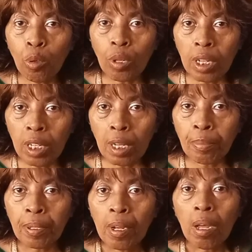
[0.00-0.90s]
pull
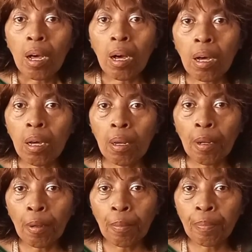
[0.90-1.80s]
up
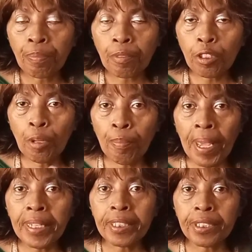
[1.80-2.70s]
your
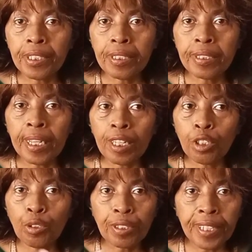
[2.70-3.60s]
medicine that
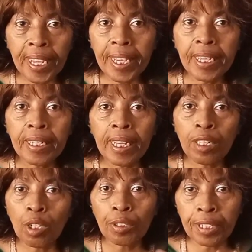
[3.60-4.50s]
you're taking,
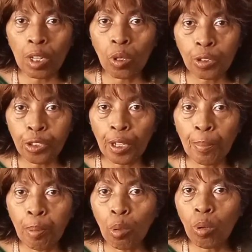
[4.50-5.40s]
and they also
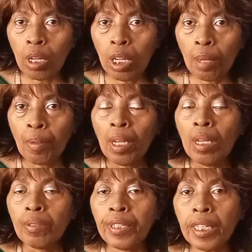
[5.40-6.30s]
can pull up
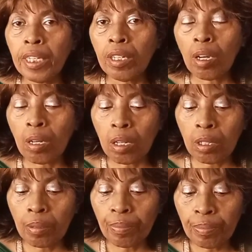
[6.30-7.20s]
the
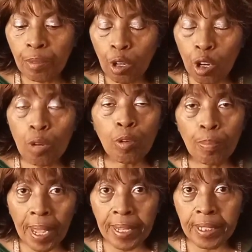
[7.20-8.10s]
herbal
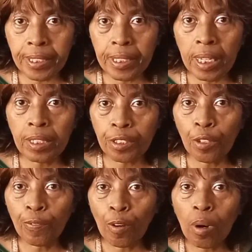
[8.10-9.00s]
medicine and
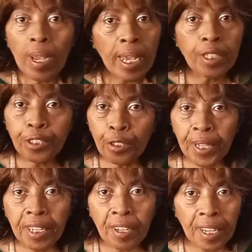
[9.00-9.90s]
so forth. And so
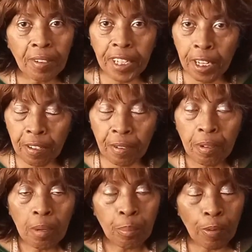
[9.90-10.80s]
can a healthcare
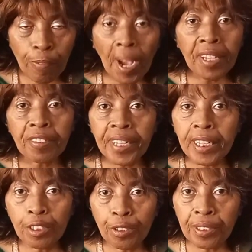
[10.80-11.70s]
provider. They
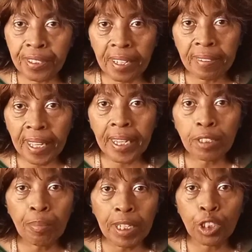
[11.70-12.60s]
can do the same thing
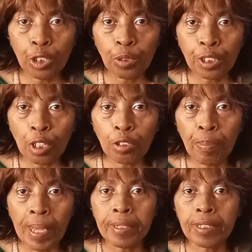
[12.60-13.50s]
to make sure those
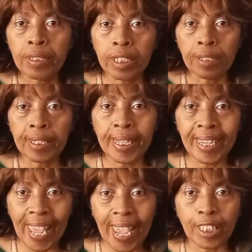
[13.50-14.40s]
medicines doesn't
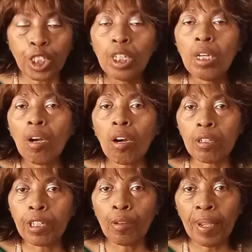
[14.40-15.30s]
clash
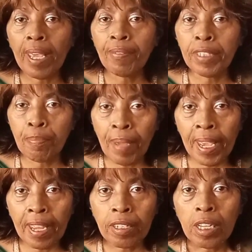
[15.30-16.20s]
or don't have any
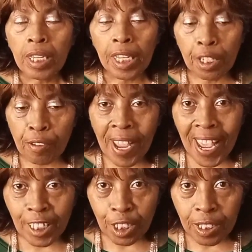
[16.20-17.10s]
bad
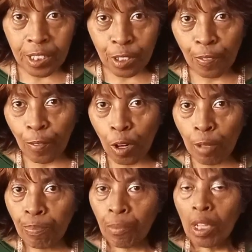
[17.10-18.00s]
interaction and so
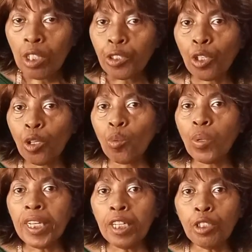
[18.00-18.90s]
forth. So
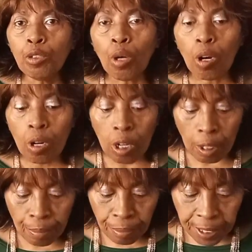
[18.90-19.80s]
when you
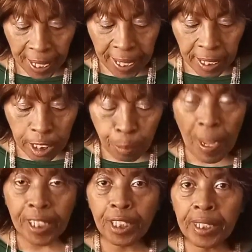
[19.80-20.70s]
are taking,
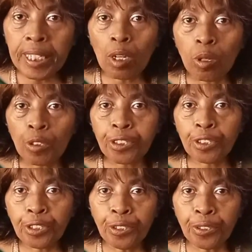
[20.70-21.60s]
especially also
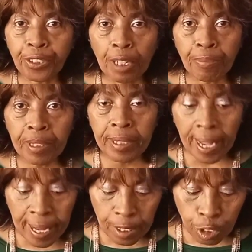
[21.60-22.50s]
to something
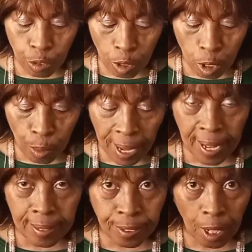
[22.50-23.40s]
as strong
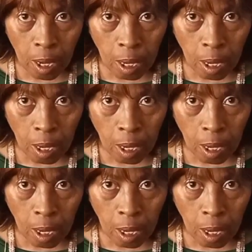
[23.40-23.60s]
as